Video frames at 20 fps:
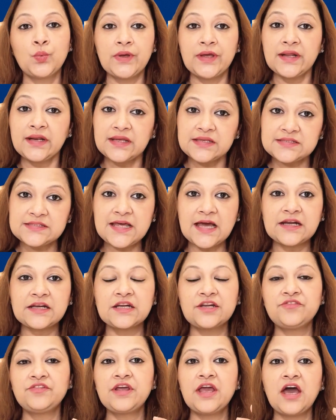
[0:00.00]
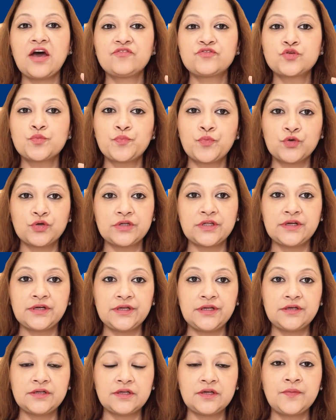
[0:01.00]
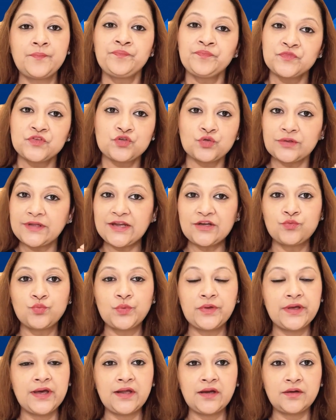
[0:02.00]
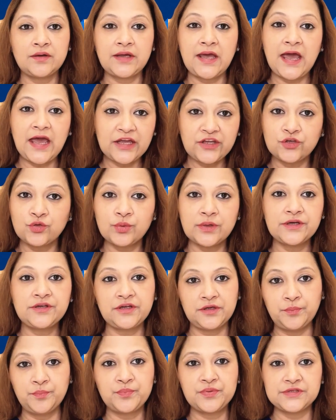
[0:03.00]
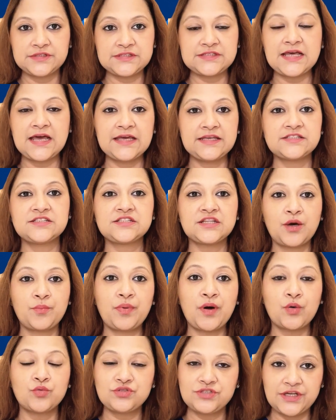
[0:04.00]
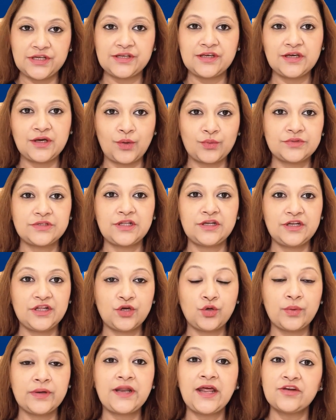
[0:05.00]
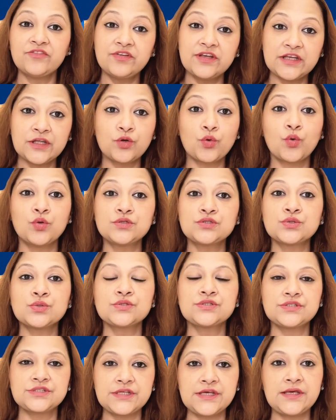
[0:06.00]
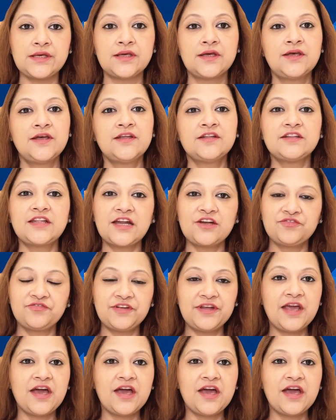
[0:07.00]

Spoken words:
where exactly we have to put the needle, so that we are accurate and precise about taking out the liquid, and we can also see that we